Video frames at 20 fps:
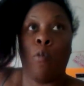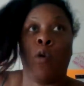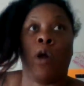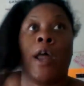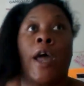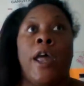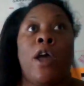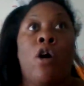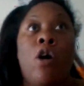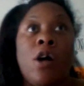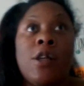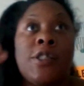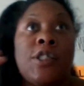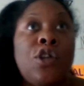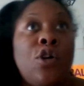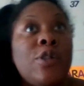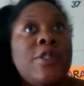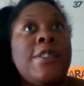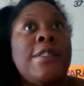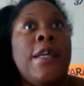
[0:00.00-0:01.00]
What I
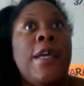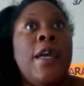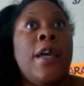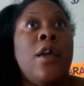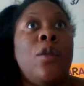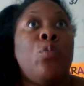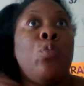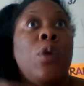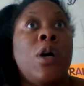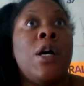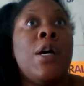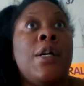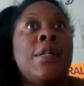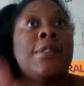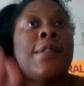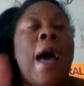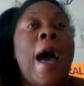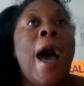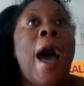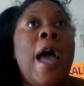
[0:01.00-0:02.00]
also said
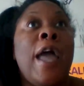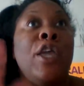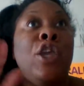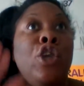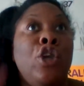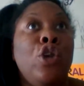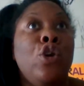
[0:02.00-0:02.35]
was I